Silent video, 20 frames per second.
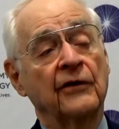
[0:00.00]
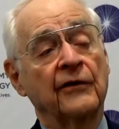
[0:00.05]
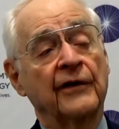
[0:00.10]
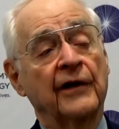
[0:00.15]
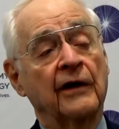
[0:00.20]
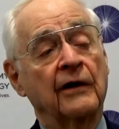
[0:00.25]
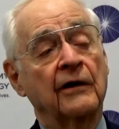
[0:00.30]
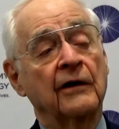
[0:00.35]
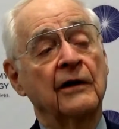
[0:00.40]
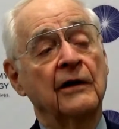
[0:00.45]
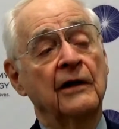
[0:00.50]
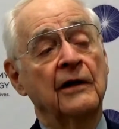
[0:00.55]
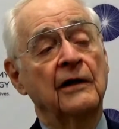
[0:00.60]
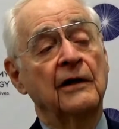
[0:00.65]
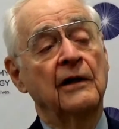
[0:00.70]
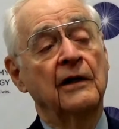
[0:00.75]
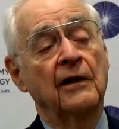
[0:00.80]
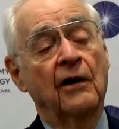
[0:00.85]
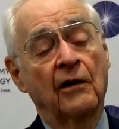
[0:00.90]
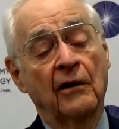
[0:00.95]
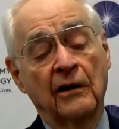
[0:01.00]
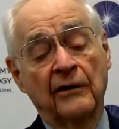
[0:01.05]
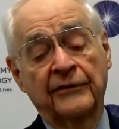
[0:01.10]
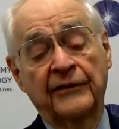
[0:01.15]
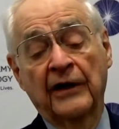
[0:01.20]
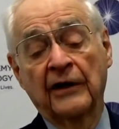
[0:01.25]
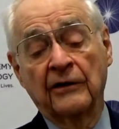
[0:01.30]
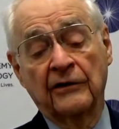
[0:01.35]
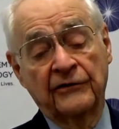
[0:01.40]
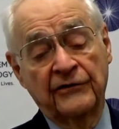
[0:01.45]

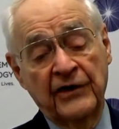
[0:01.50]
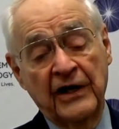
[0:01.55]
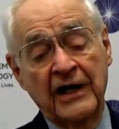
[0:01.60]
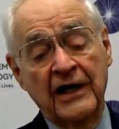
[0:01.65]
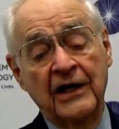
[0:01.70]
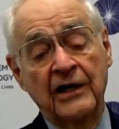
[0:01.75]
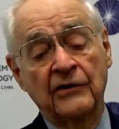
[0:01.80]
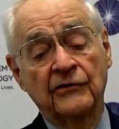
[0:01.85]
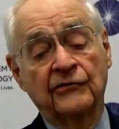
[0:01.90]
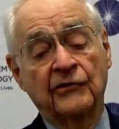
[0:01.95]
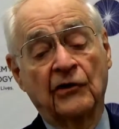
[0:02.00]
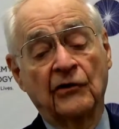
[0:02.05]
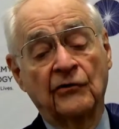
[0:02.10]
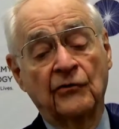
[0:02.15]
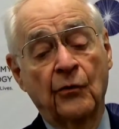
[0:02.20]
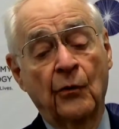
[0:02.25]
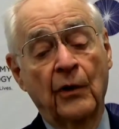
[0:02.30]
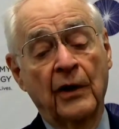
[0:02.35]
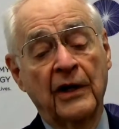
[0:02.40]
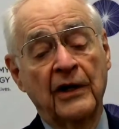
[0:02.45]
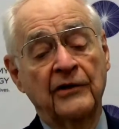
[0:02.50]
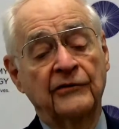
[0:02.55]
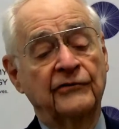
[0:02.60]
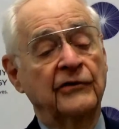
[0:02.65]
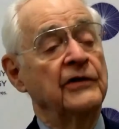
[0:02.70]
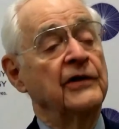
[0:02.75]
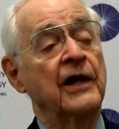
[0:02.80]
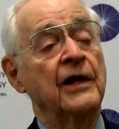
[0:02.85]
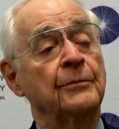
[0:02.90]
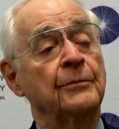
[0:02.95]
their teens or 20s
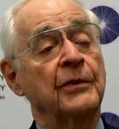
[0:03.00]
and